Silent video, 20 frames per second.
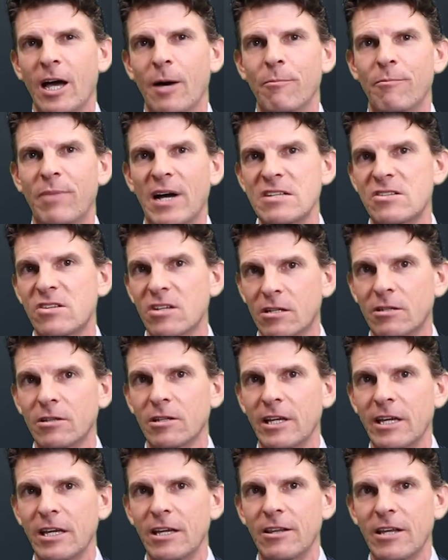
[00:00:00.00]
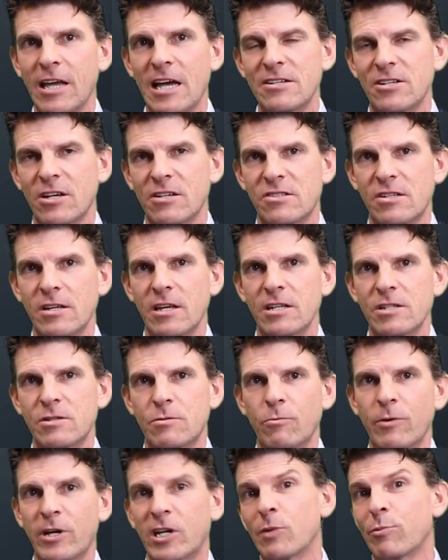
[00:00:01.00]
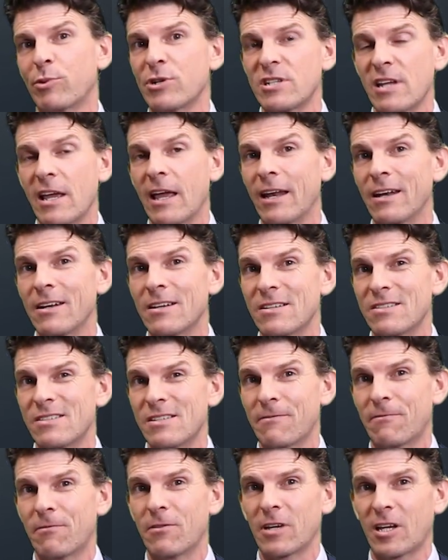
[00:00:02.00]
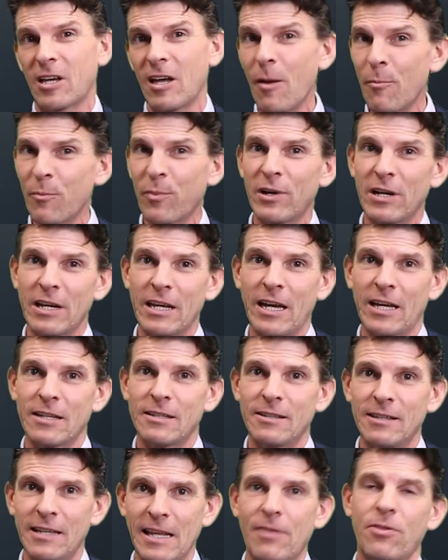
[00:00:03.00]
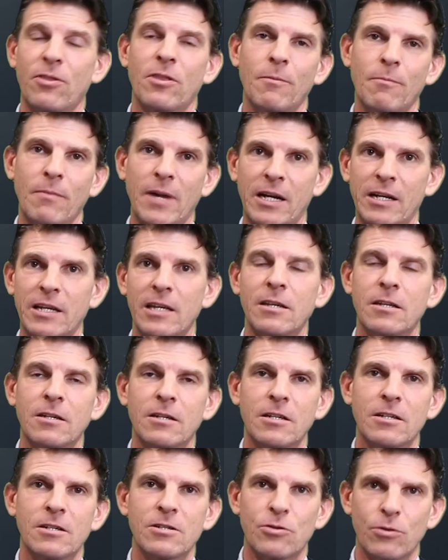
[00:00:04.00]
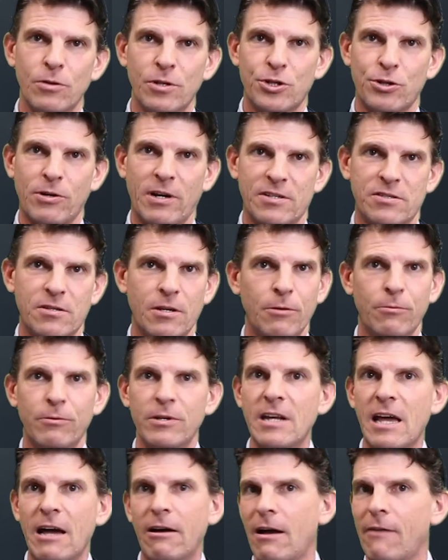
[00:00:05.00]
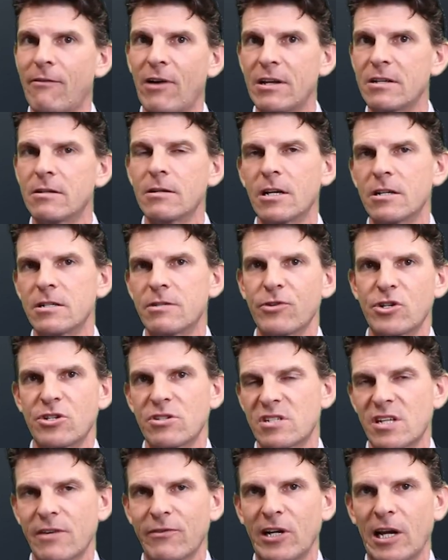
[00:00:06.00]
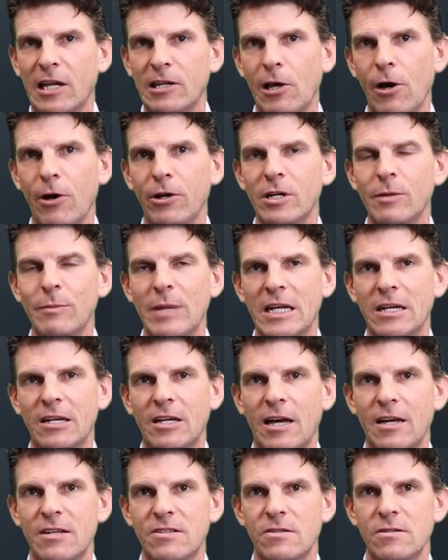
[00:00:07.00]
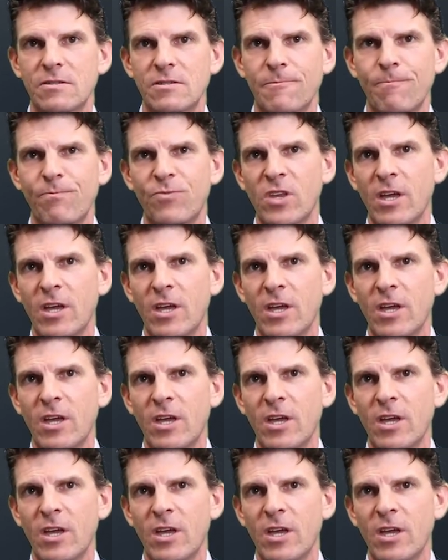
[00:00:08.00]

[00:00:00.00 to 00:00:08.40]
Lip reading: Basically, the ATO says we're going to pretend as if the company had lent the money to the trust. So we now have a Division 7A loan in many cases.